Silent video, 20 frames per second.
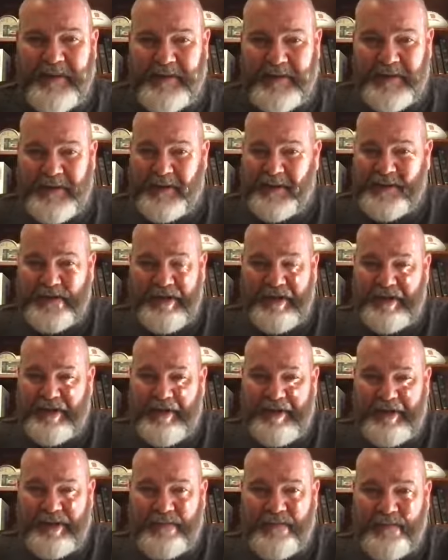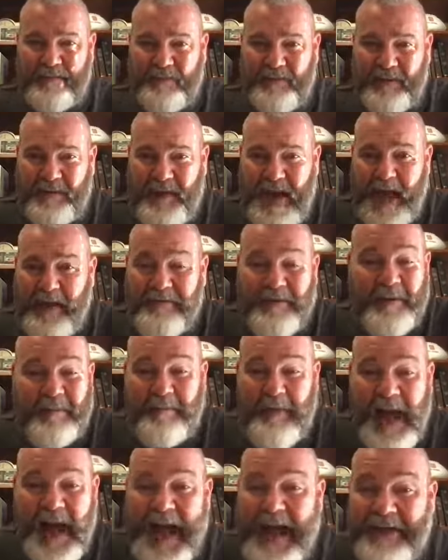to, to just have
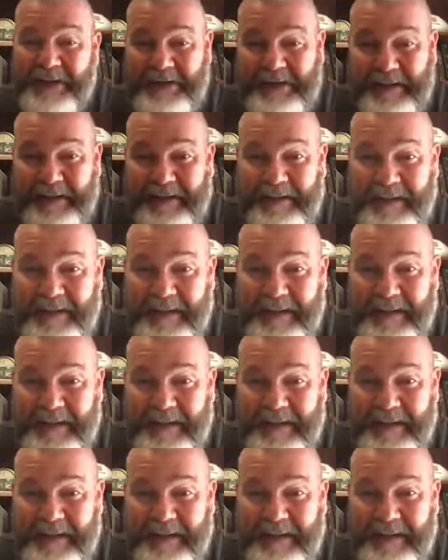compassion.